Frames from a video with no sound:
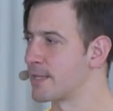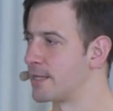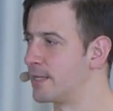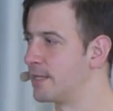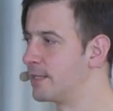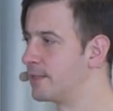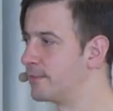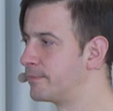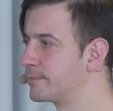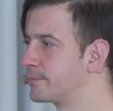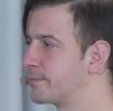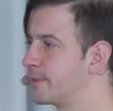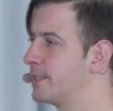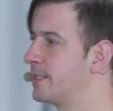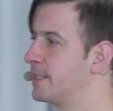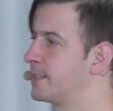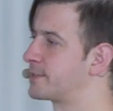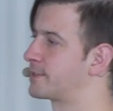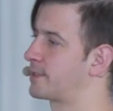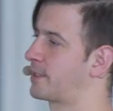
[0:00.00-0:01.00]
um,
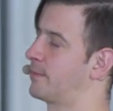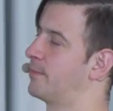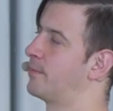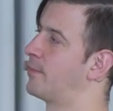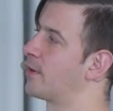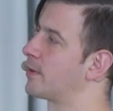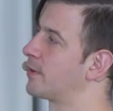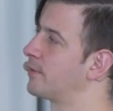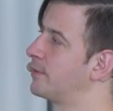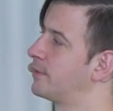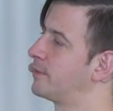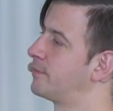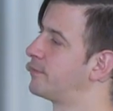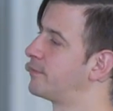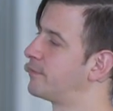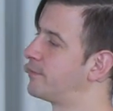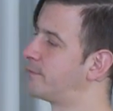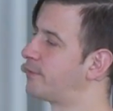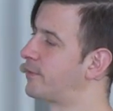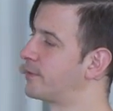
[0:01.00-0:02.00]
is a model
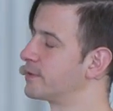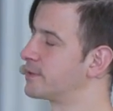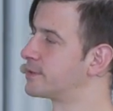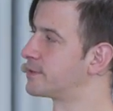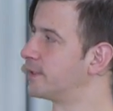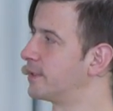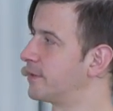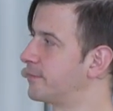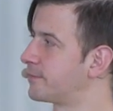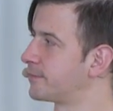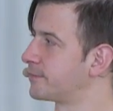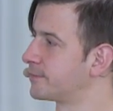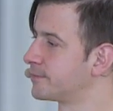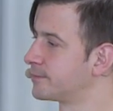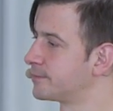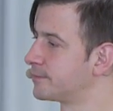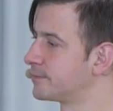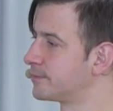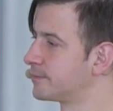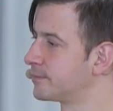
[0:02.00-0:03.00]
for itself.
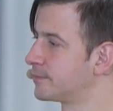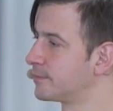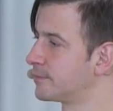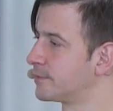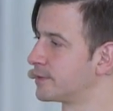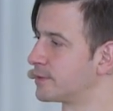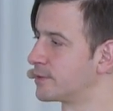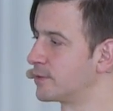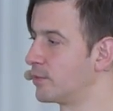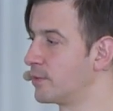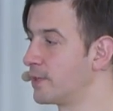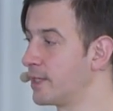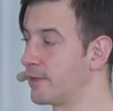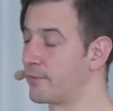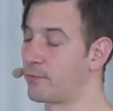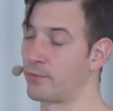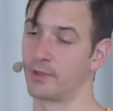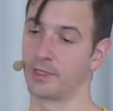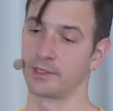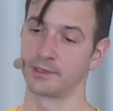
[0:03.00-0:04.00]
So we
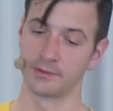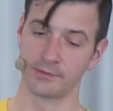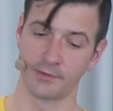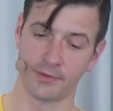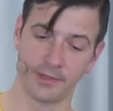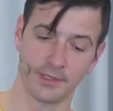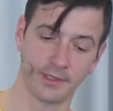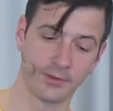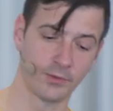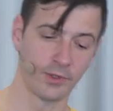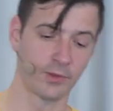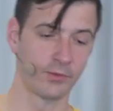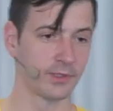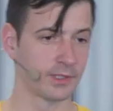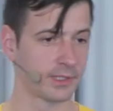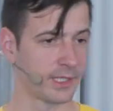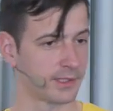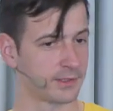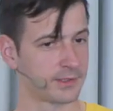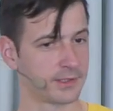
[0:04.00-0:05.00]
have one thing where we
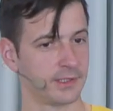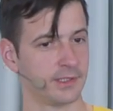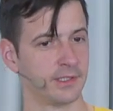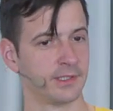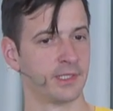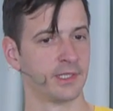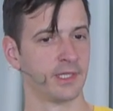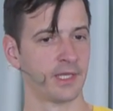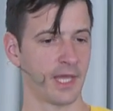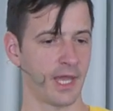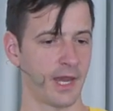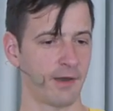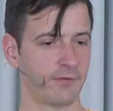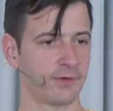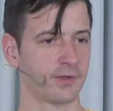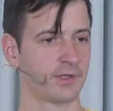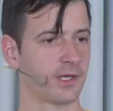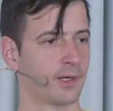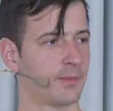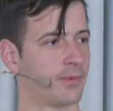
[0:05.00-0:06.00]
can see
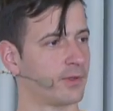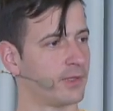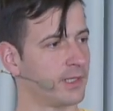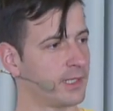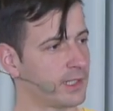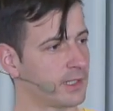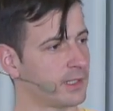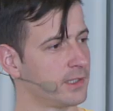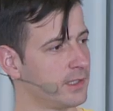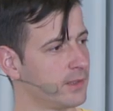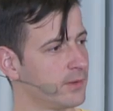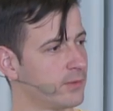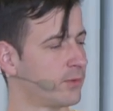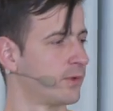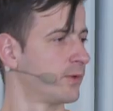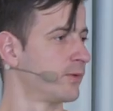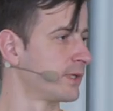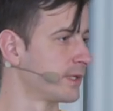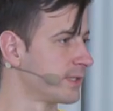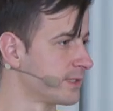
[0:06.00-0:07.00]
Africa politically,
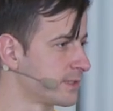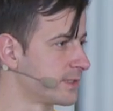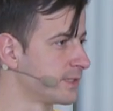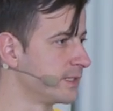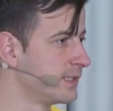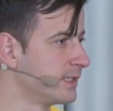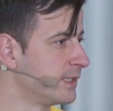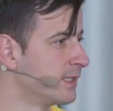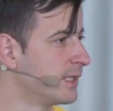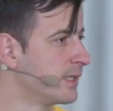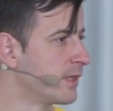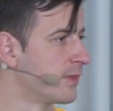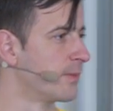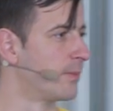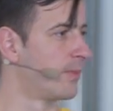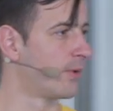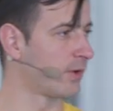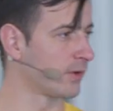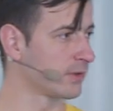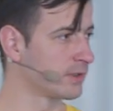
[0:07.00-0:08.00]
where we can see the
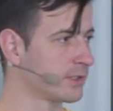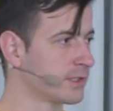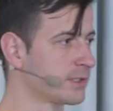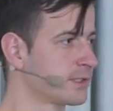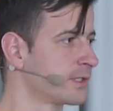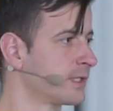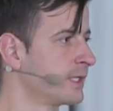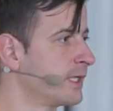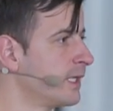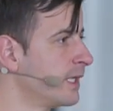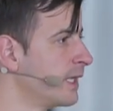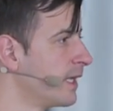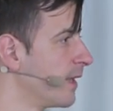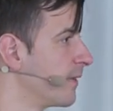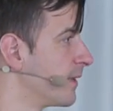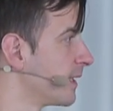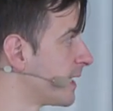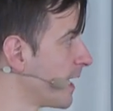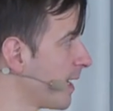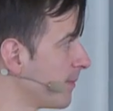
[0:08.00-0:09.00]
borders
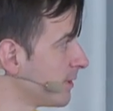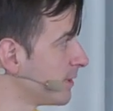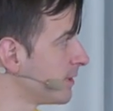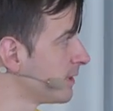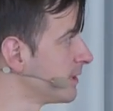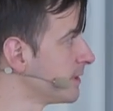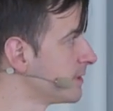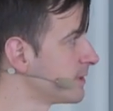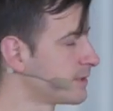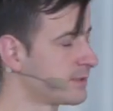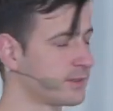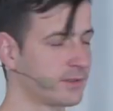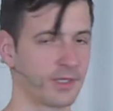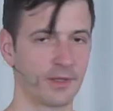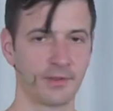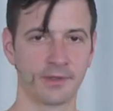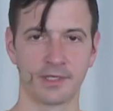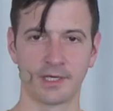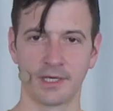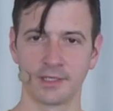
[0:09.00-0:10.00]
and the capitals
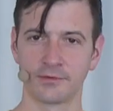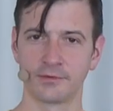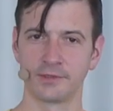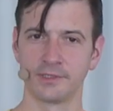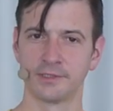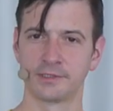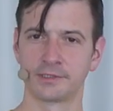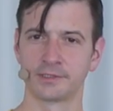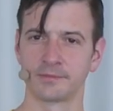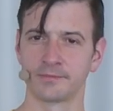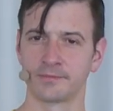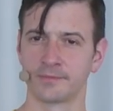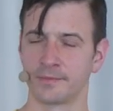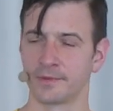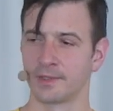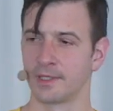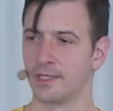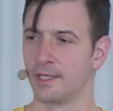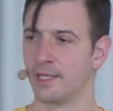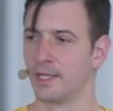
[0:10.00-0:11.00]
and the countries.
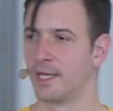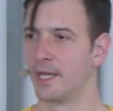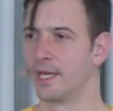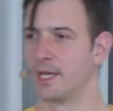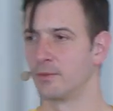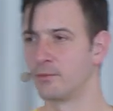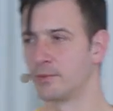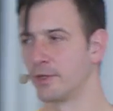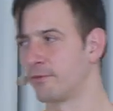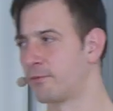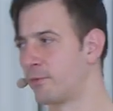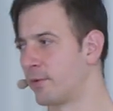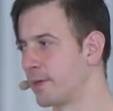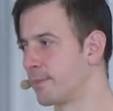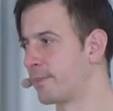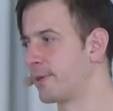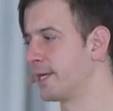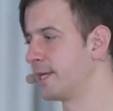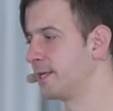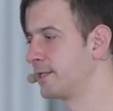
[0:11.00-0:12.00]
And we have
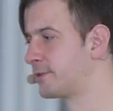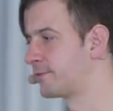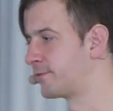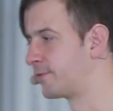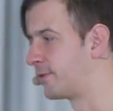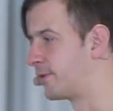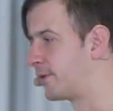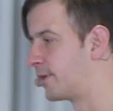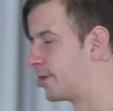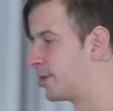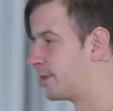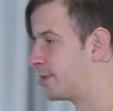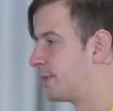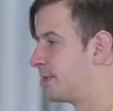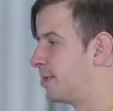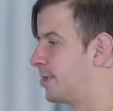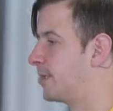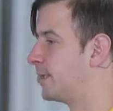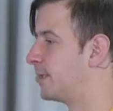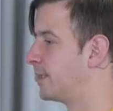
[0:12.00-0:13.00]
one page for
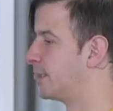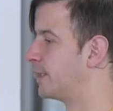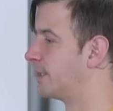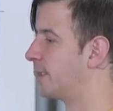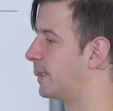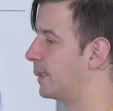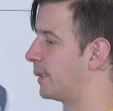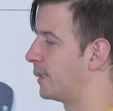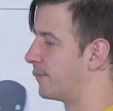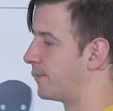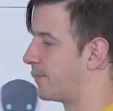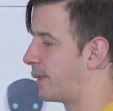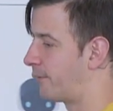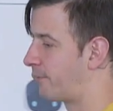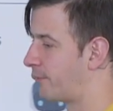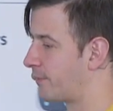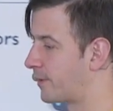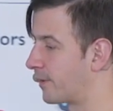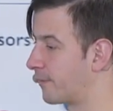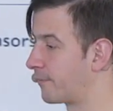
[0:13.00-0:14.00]
um,
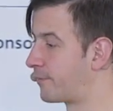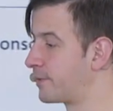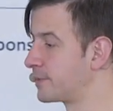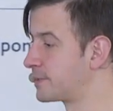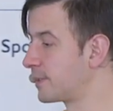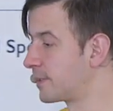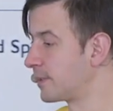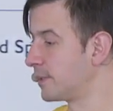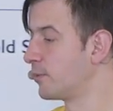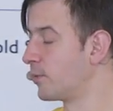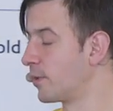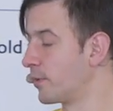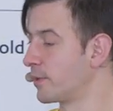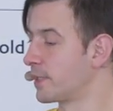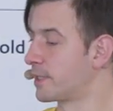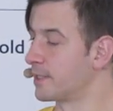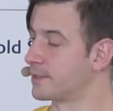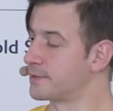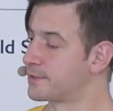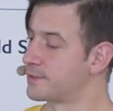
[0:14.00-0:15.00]
Africa physically, where we
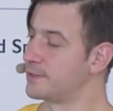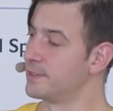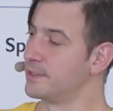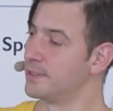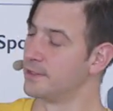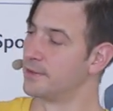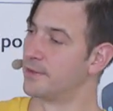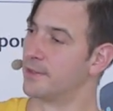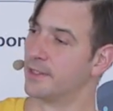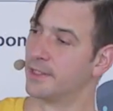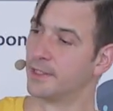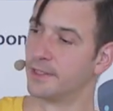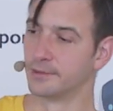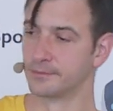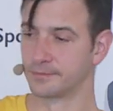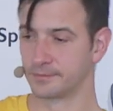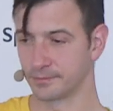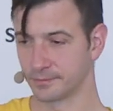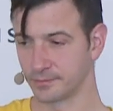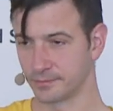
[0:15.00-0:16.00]
can see the